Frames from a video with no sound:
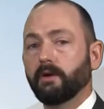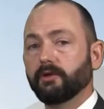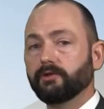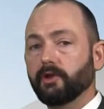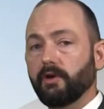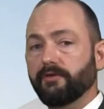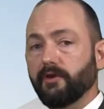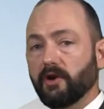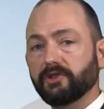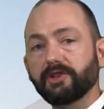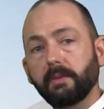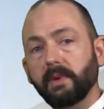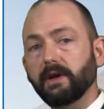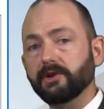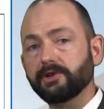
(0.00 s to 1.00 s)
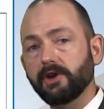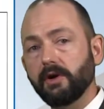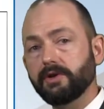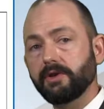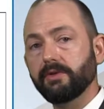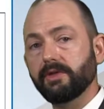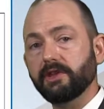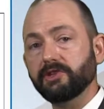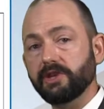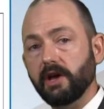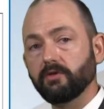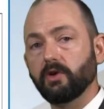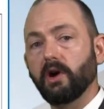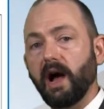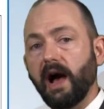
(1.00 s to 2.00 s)
So first I'm going to show you the
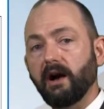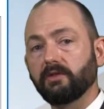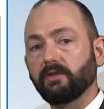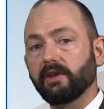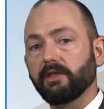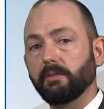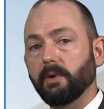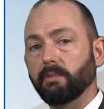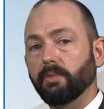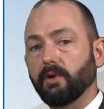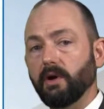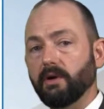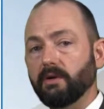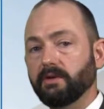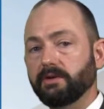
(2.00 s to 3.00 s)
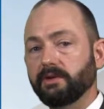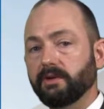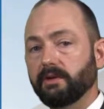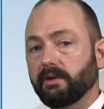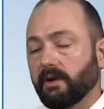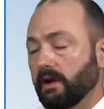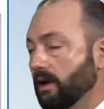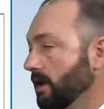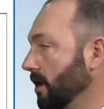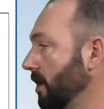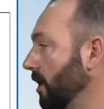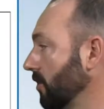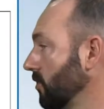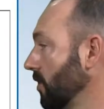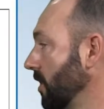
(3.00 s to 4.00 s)
general algorithm approach.
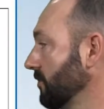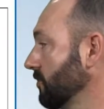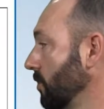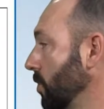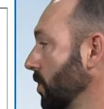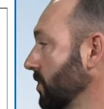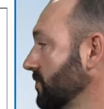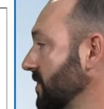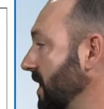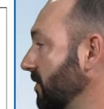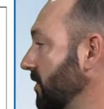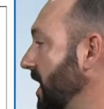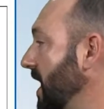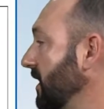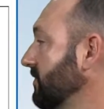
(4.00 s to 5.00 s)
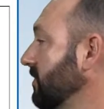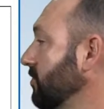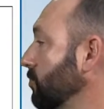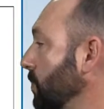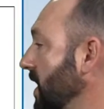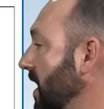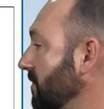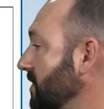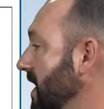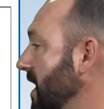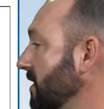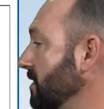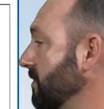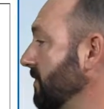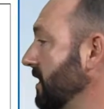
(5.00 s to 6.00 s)
Across the horizontal axis we have the
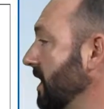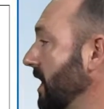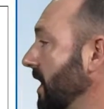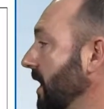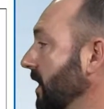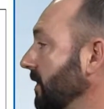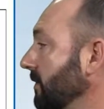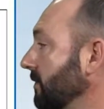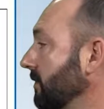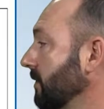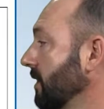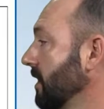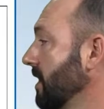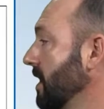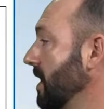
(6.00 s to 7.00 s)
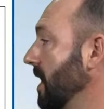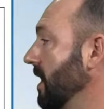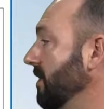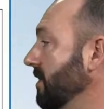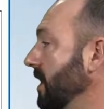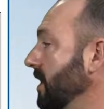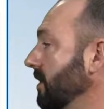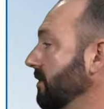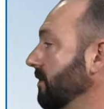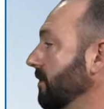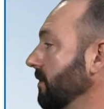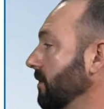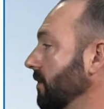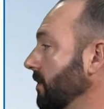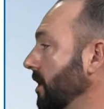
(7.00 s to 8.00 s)
NDVI, and then
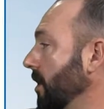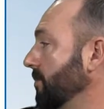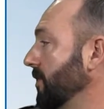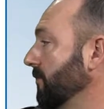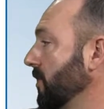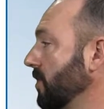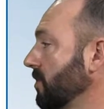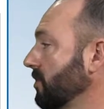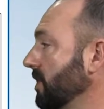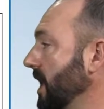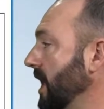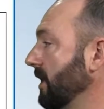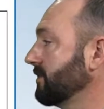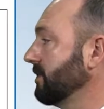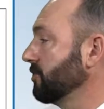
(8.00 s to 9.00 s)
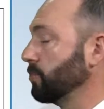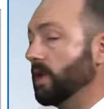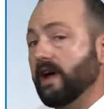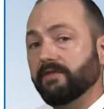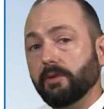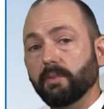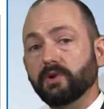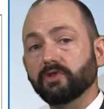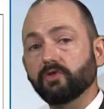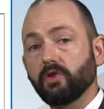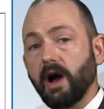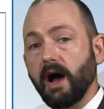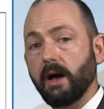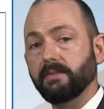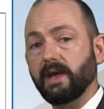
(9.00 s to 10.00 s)
up the vertical axis we have the
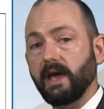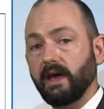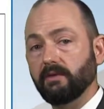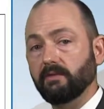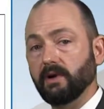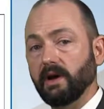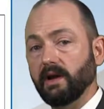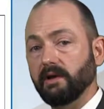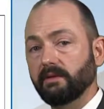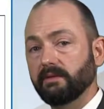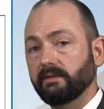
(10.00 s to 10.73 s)
prescribed N rate.